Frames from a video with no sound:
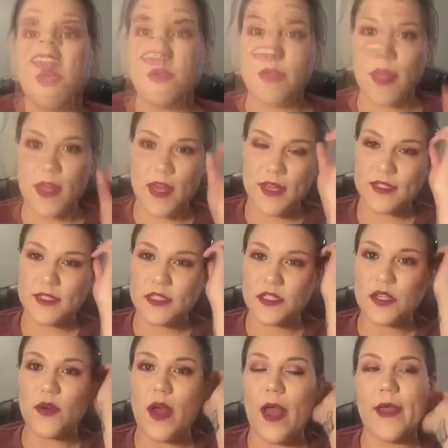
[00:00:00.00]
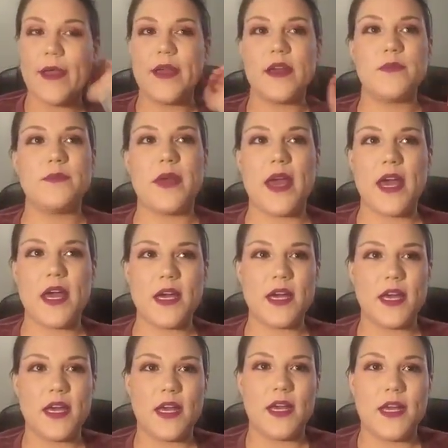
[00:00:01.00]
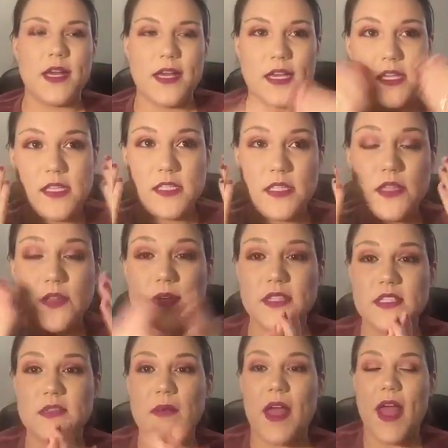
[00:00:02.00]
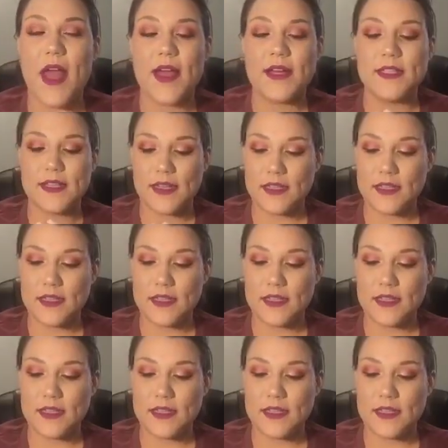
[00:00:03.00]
Okay guys, so I am back. I did the rest of my eyes.